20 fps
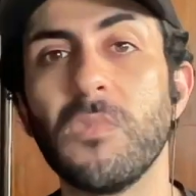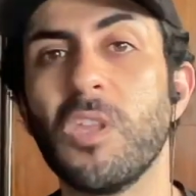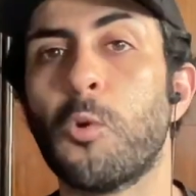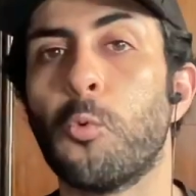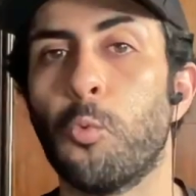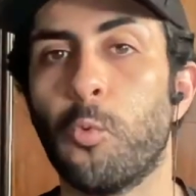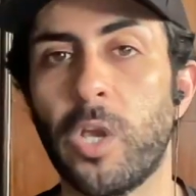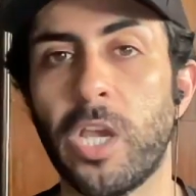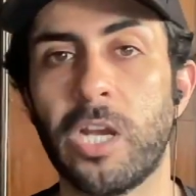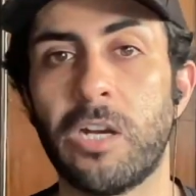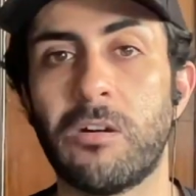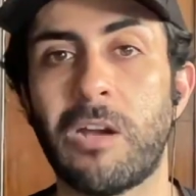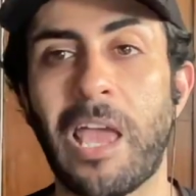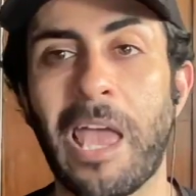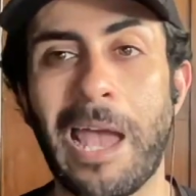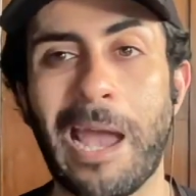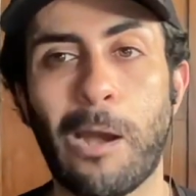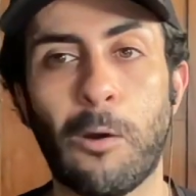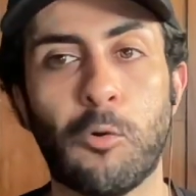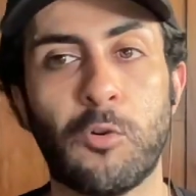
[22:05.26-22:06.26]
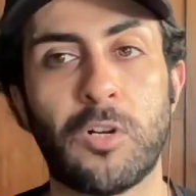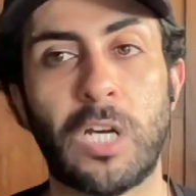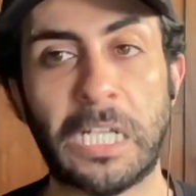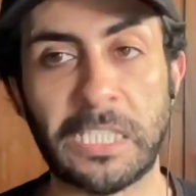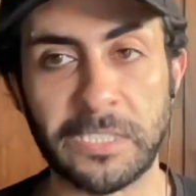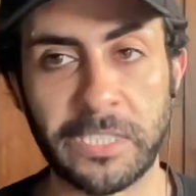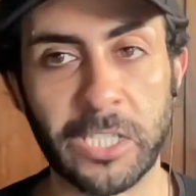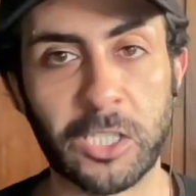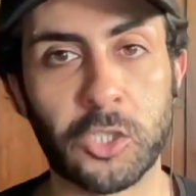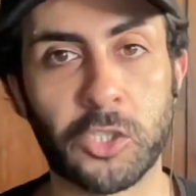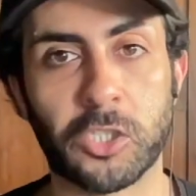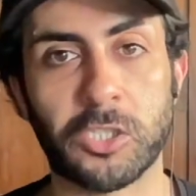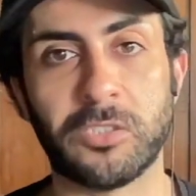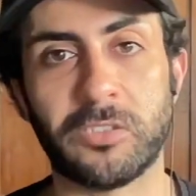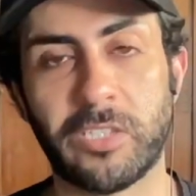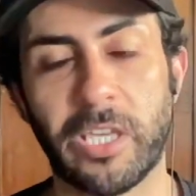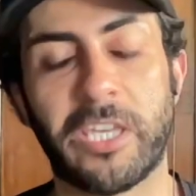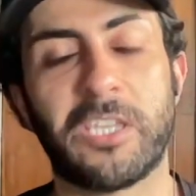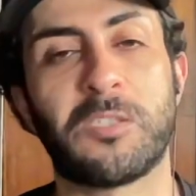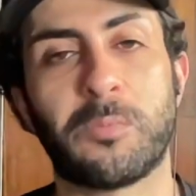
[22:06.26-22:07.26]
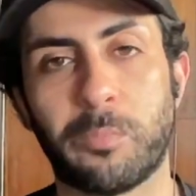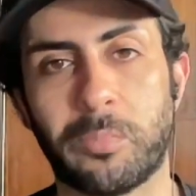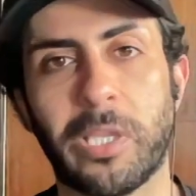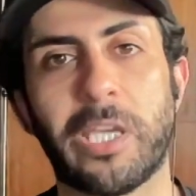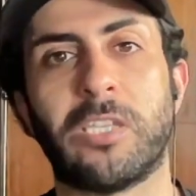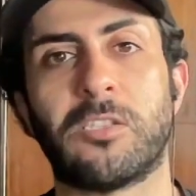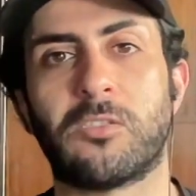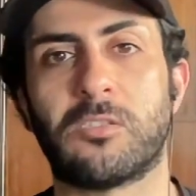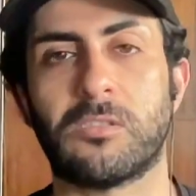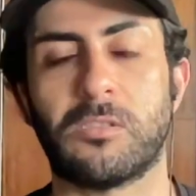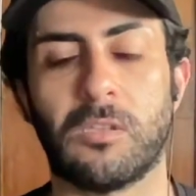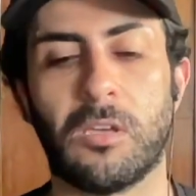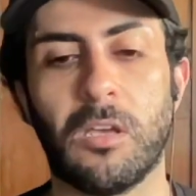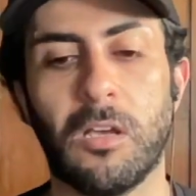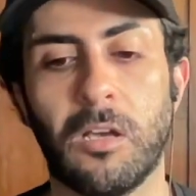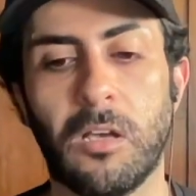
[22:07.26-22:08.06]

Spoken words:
where our addiction takes place,